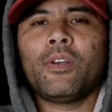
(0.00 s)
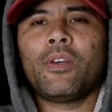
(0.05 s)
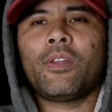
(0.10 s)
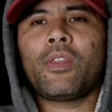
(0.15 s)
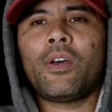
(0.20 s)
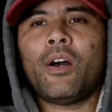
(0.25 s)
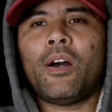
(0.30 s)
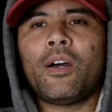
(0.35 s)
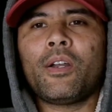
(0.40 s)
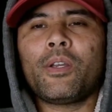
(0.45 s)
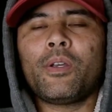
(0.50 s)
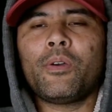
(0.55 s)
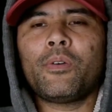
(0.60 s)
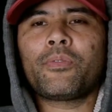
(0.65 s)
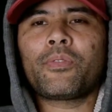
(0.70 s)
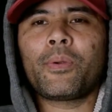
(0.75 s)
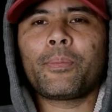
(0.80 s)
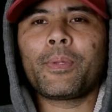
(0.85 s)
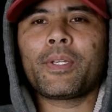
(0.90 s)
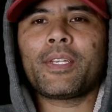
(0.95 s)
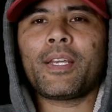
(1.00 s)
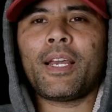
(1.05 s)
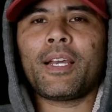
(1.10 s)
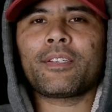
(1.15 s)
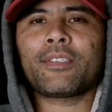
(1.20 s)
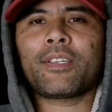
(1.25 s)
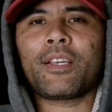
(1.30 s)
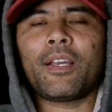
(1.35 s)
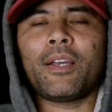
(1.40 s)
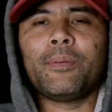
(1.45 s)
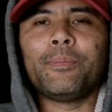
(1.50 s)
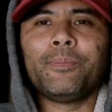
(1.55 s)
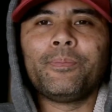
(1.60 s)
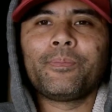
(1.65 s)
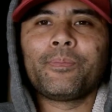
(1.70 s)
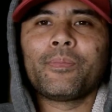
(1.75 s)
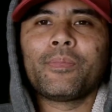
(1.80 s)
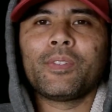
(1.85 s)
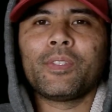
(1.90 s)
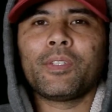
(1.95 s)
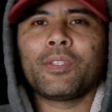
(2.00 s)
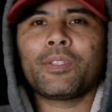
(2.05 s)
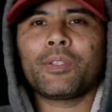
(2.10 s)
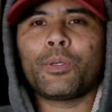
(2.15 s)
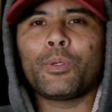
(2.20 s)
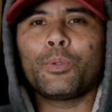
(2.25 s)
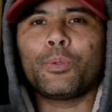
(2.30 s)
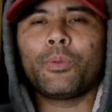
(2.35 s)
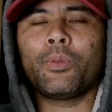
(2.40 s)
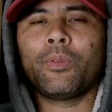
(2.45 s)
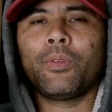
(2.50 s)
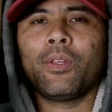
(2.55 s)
the audio from the Tascam. So